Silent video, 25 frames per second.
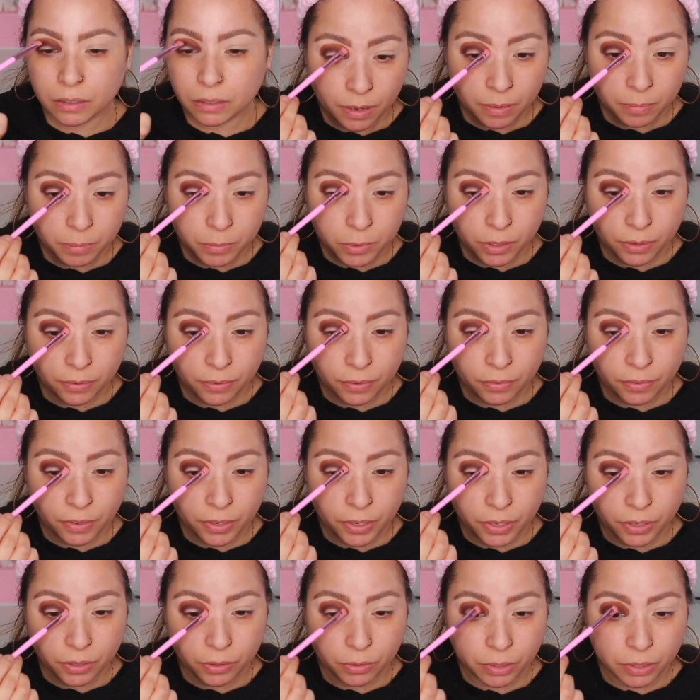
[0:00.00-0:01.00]
I'm sorry if you
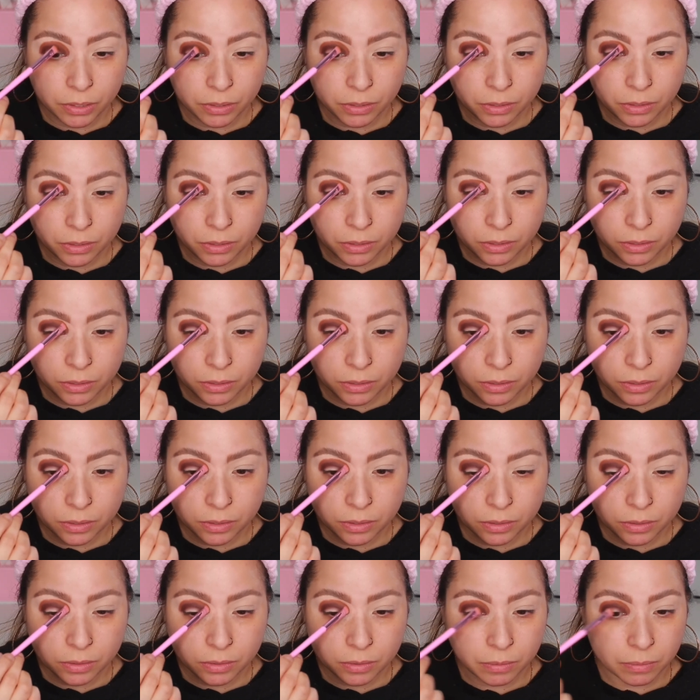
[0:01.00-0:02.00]
hear noises.
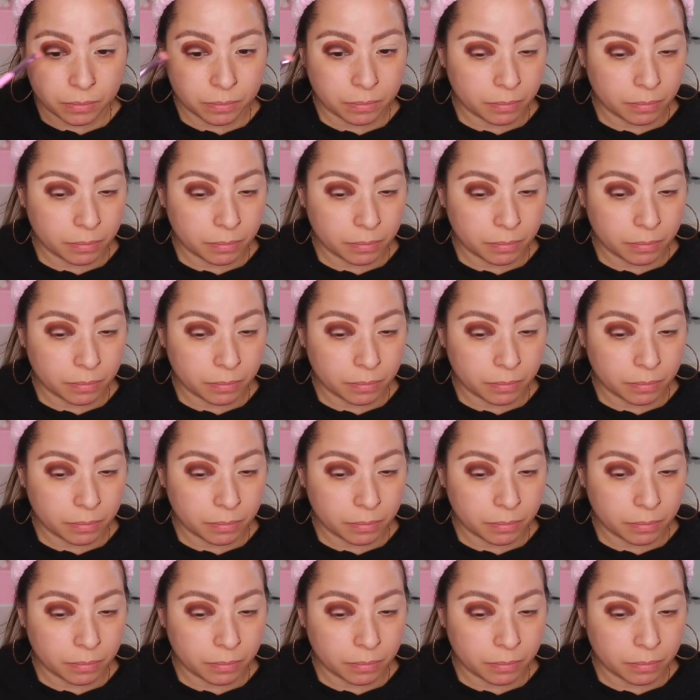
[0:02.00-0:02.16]
It's